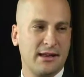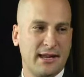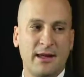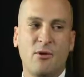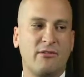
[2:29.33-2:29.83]
and,
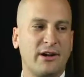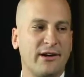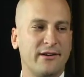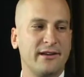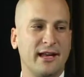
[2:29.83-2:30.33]
came over
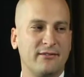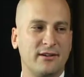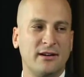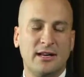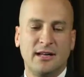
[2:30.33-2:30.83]
here to
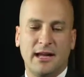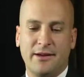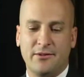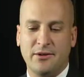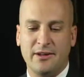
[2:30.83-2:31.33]
Denver
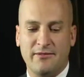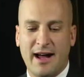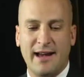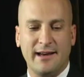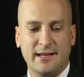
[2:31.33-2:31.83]
and really
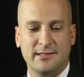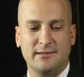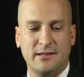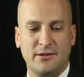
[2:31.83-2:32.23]
invited us and,